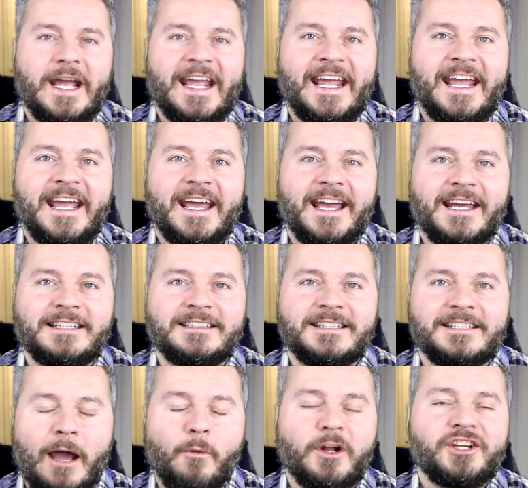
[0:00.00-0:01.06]
and
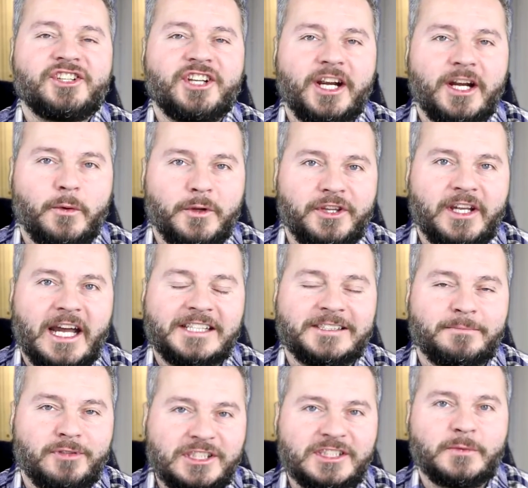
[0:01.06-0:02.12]
I want to share with you guys
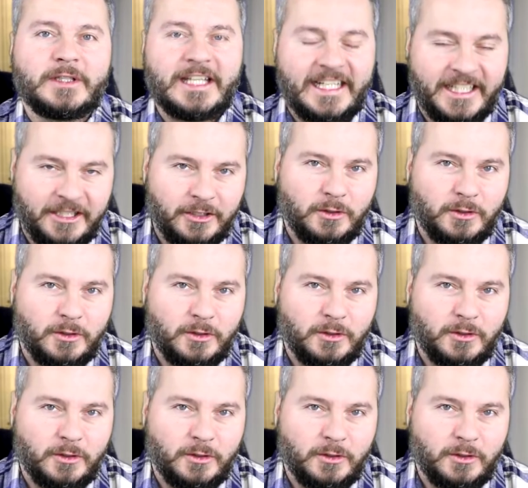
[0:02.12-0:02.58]
a prison-related